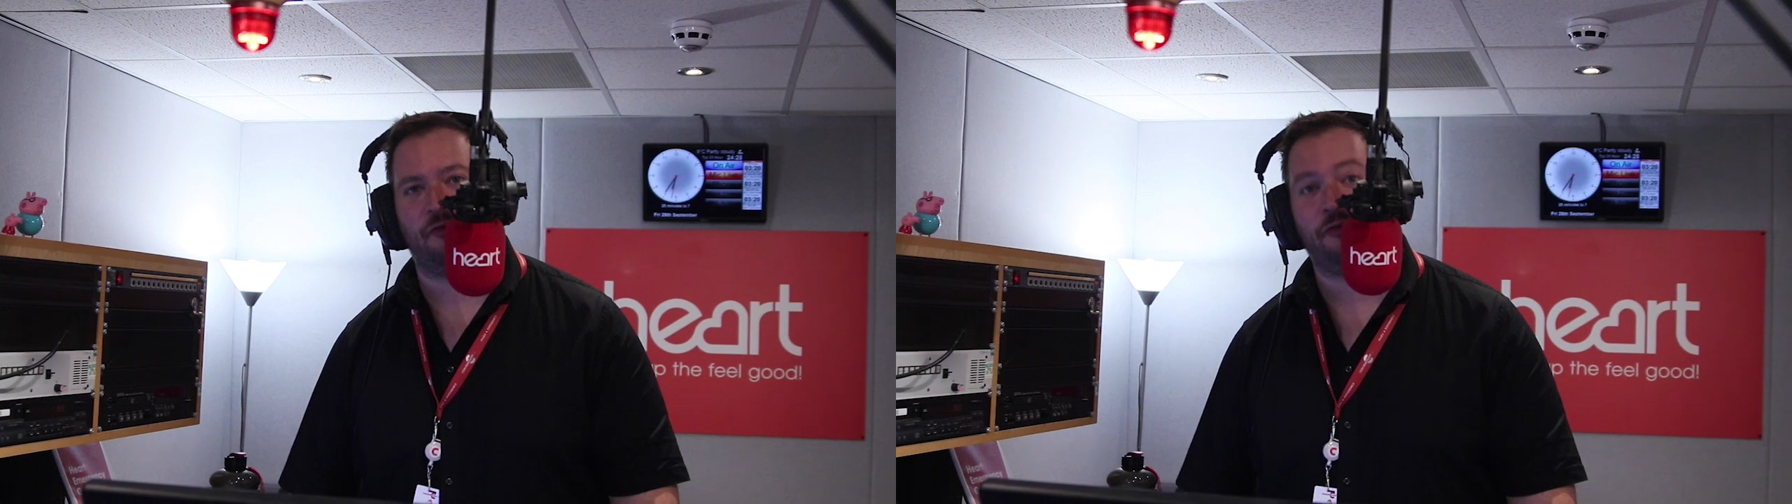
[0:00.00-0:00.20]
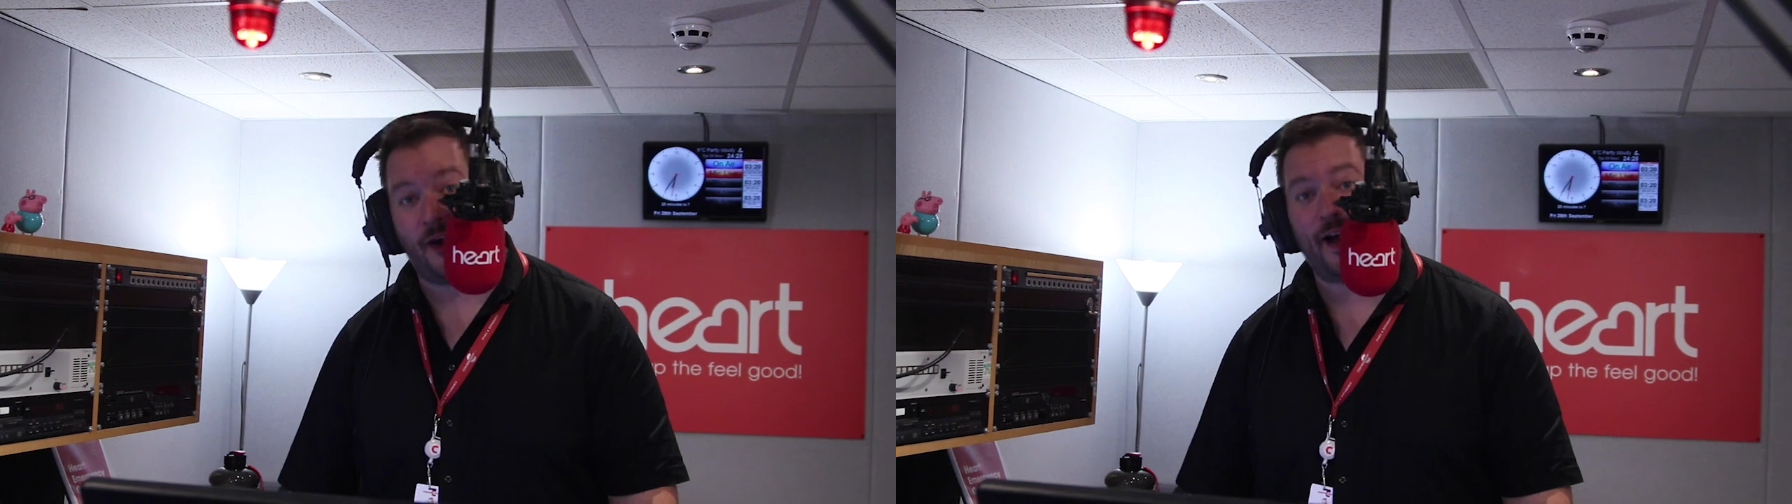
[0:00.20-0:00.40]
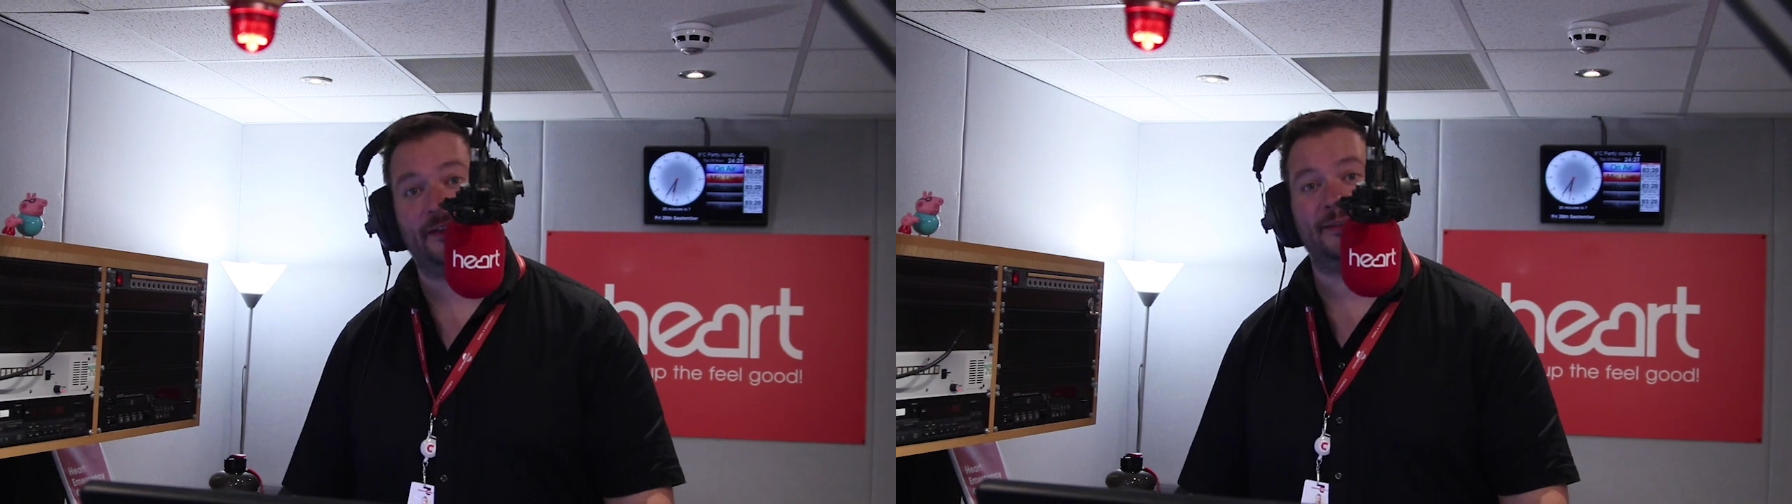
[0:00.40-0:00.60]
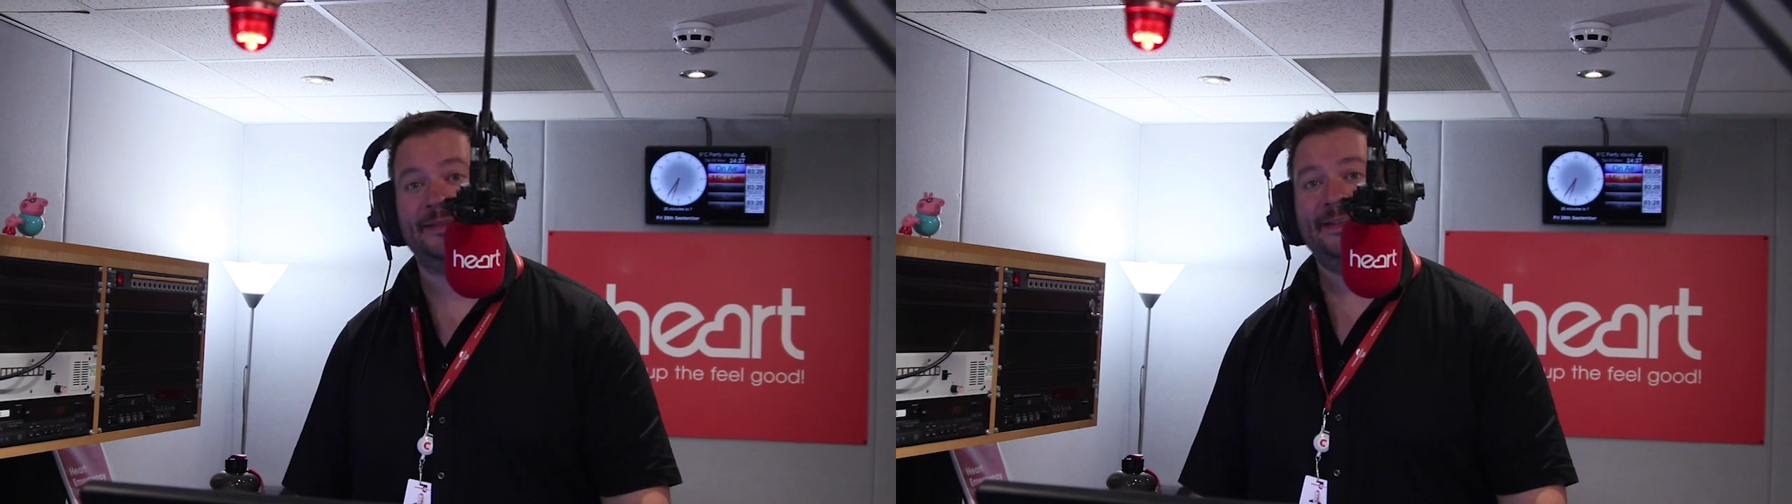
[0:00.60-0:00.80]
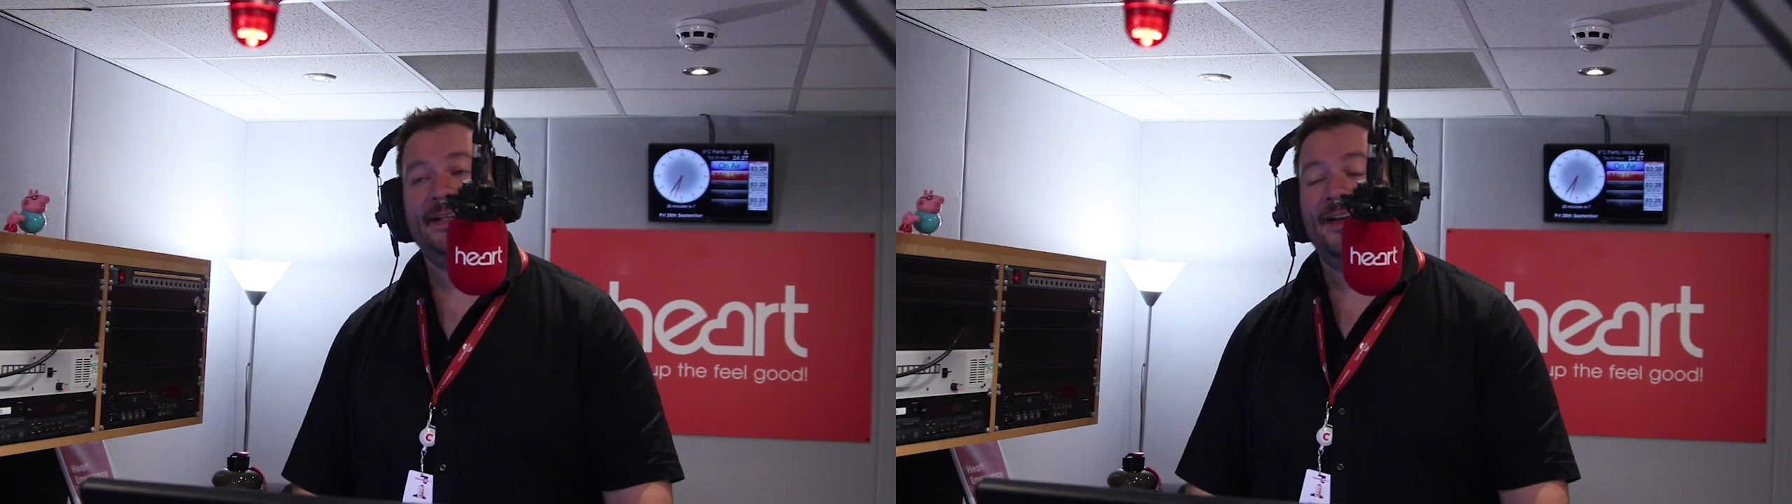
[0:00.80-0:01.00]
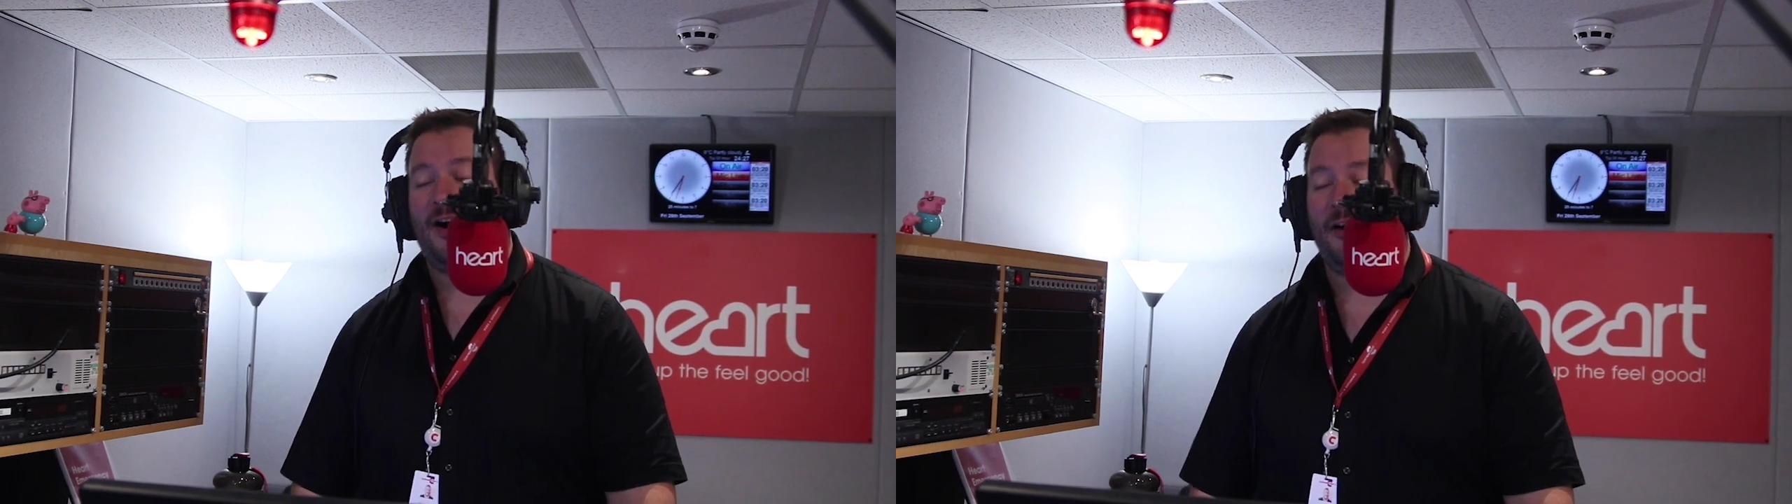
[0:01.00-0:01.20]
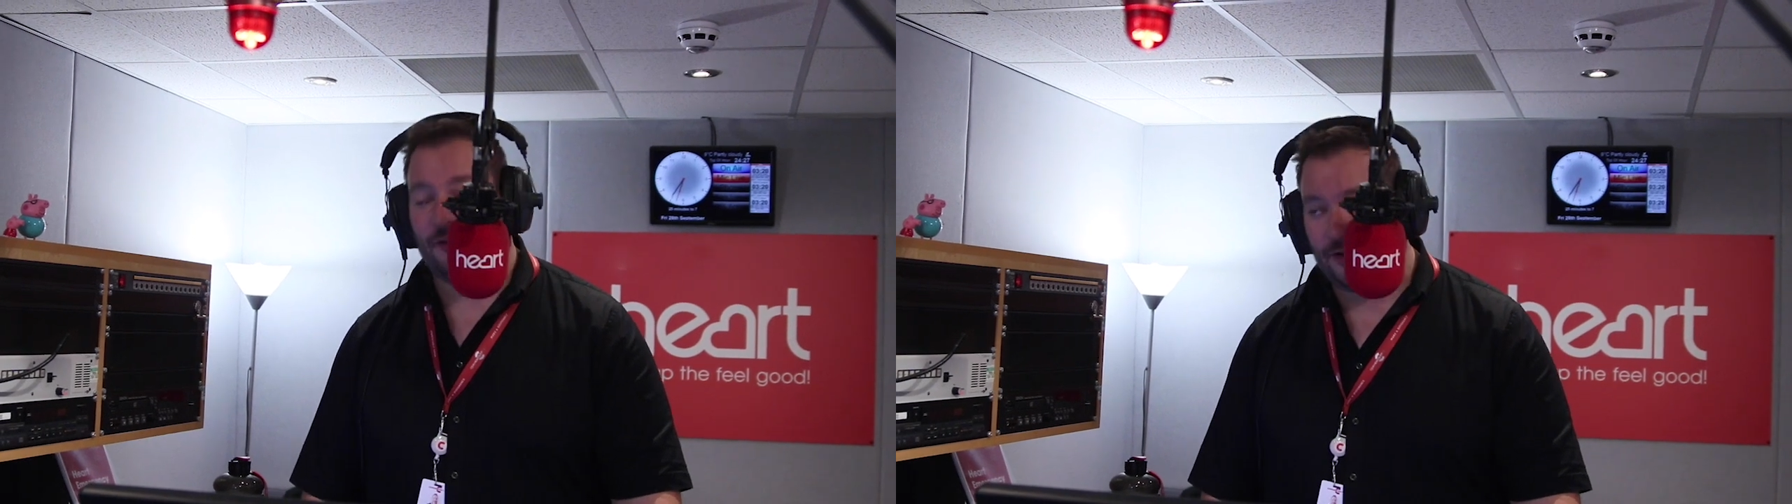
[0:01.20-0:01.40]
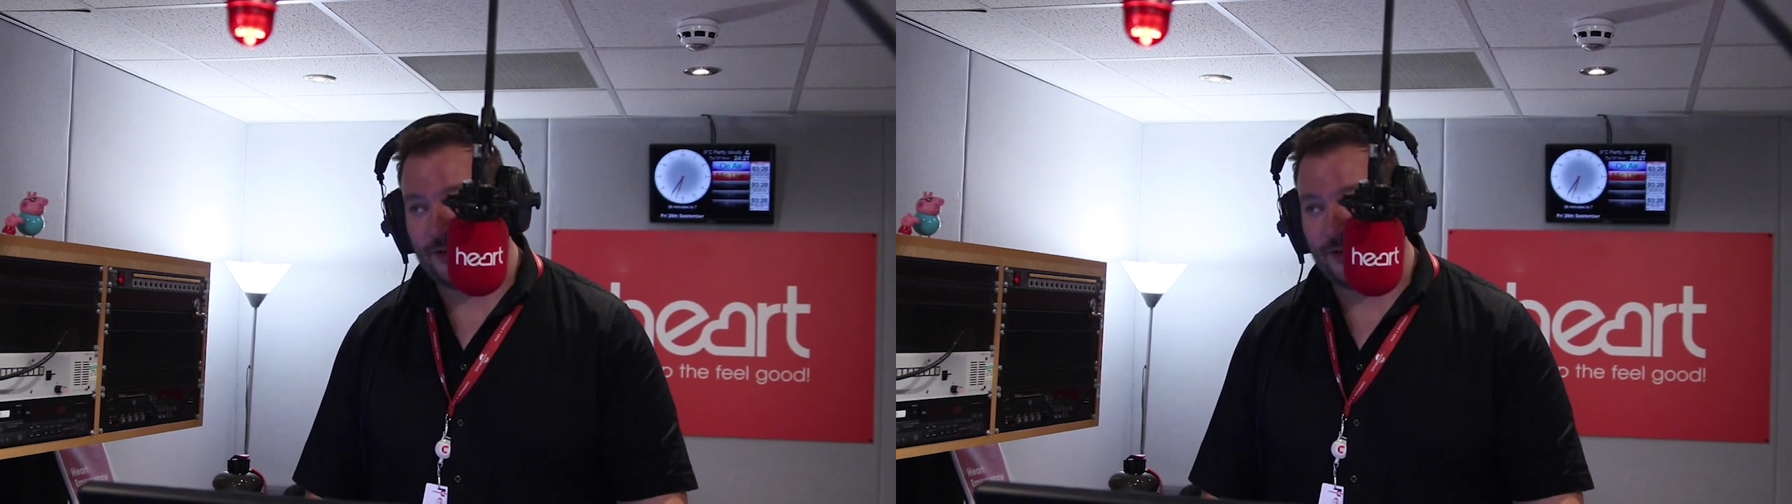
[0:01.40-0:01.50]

the final of